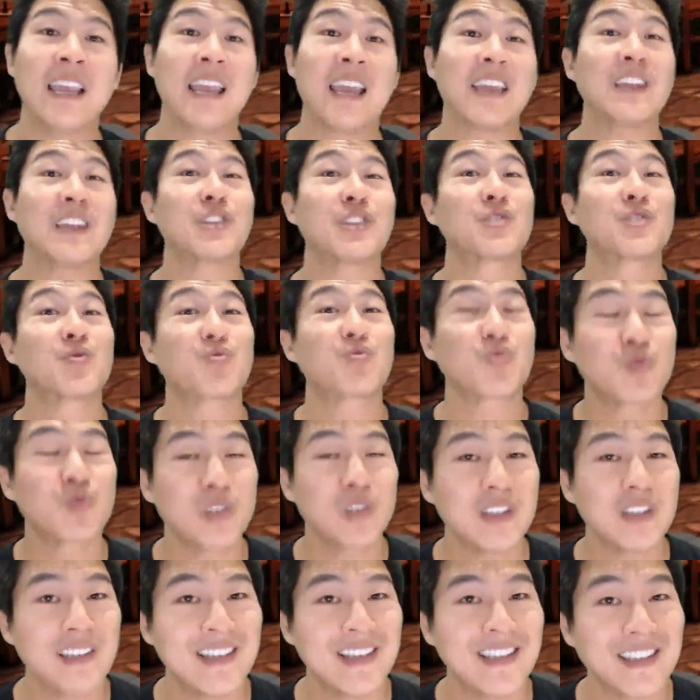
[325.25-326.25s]
And it's
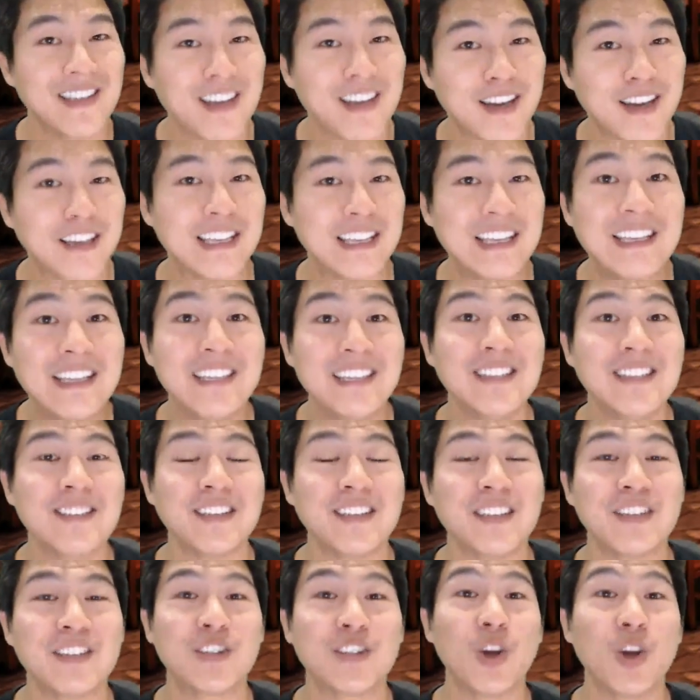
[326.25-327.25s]
really not
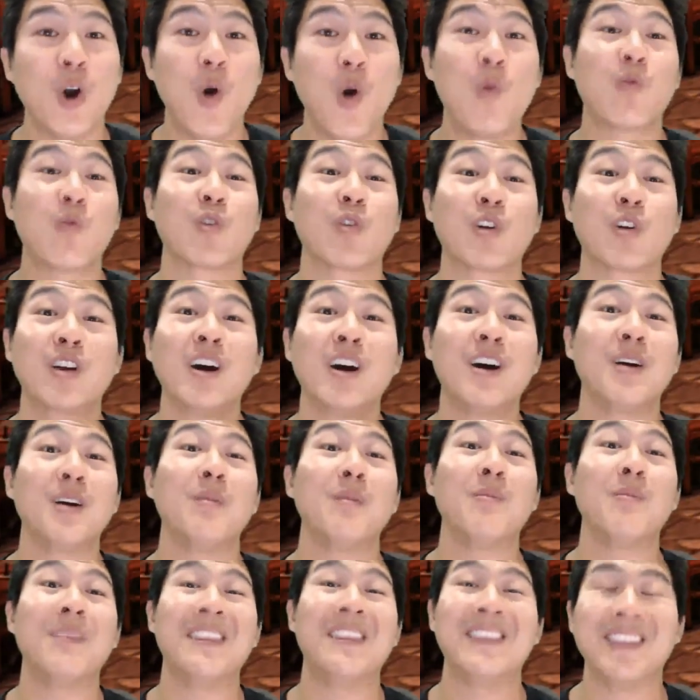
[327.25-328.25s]
easy to
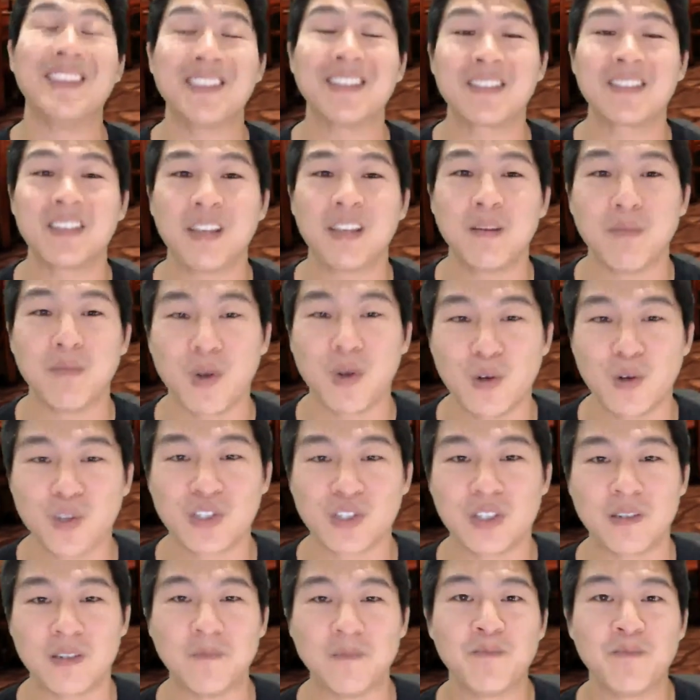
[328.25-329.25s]
overcome this
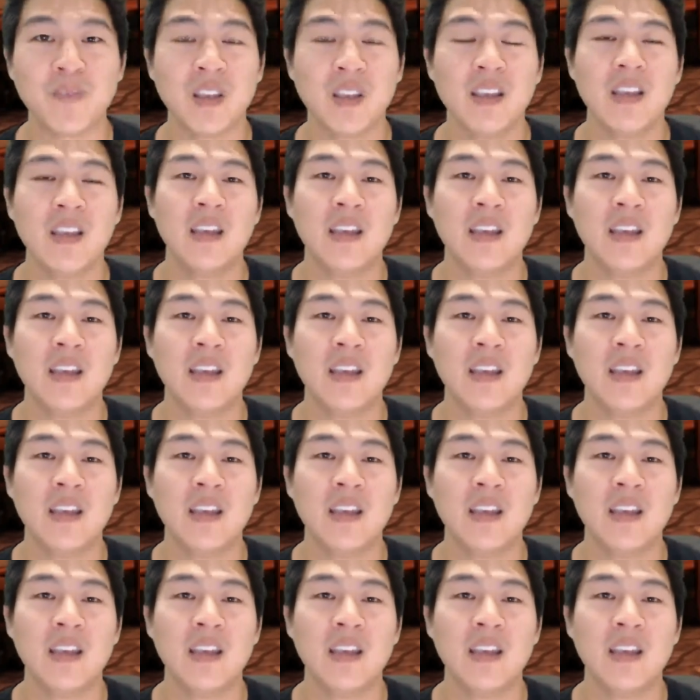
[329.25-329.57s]
emotion.